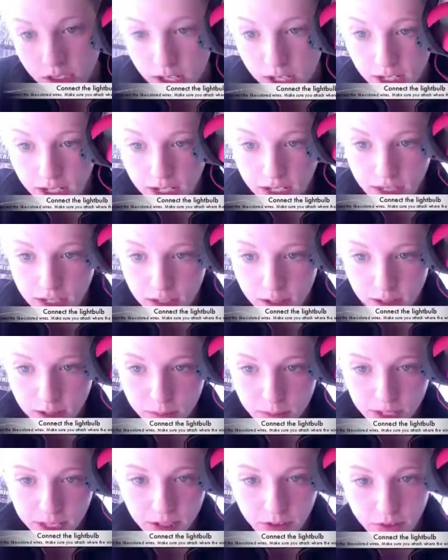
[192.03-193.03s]
stuck it in there
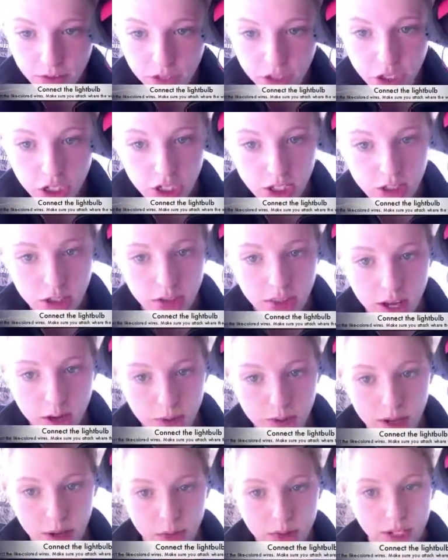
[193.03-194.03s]
to make it efficient, so
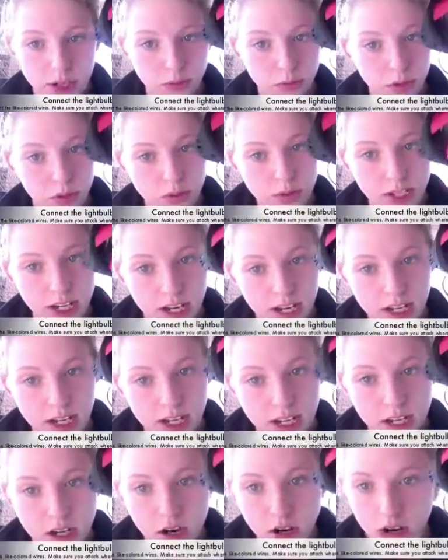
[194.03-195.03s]
that way when it
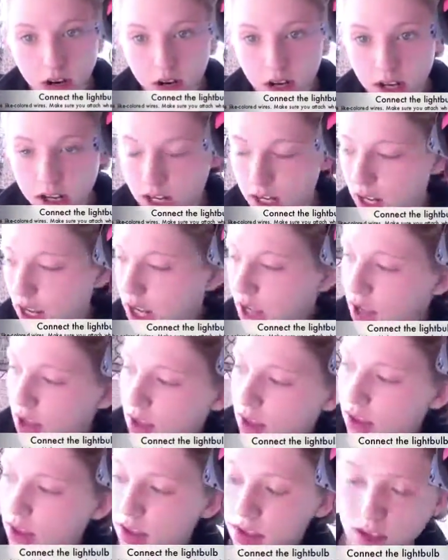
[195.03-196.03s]
rotated on
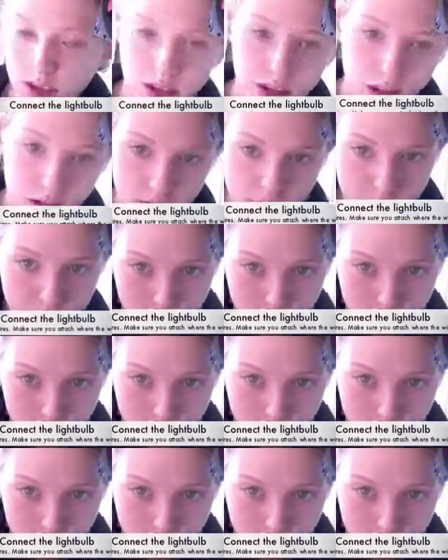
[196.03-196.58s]
the